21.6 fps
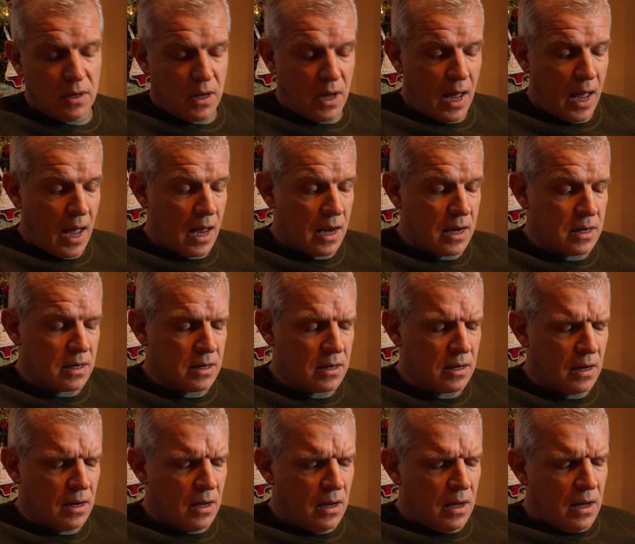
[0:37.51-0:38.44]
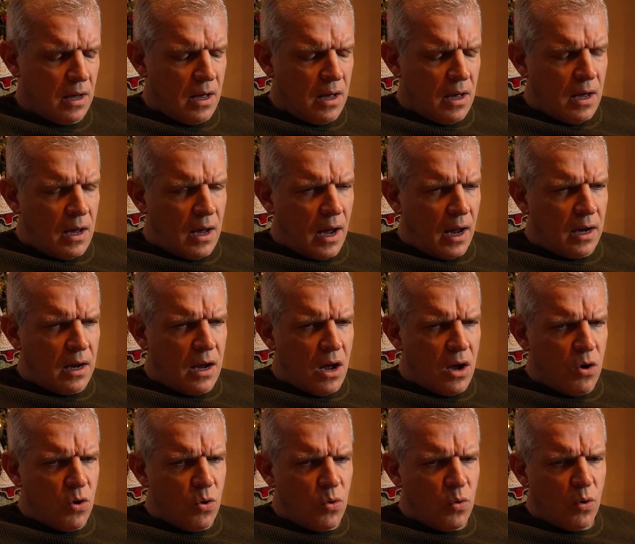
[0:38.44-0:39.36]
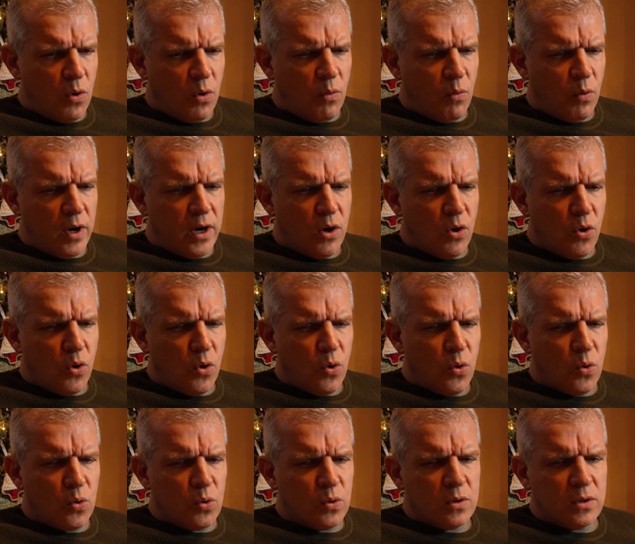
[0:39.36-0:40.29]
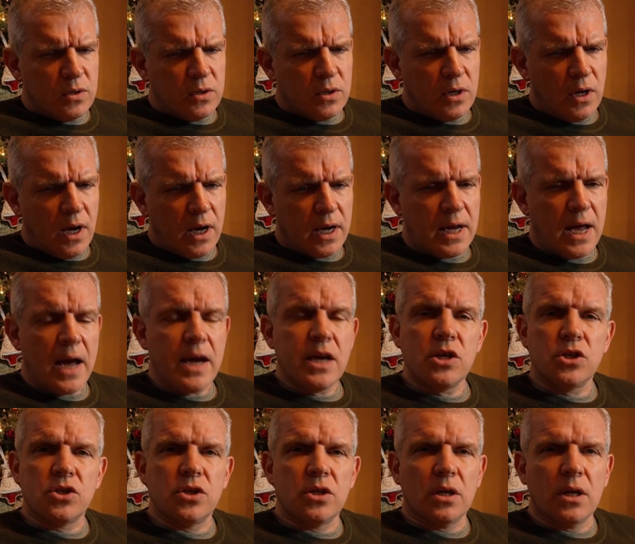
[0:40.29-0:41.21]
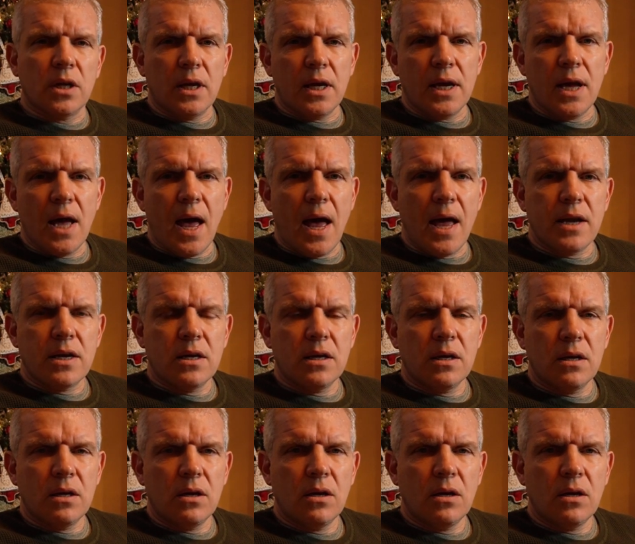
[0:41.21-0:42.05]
And I know we all occasionally get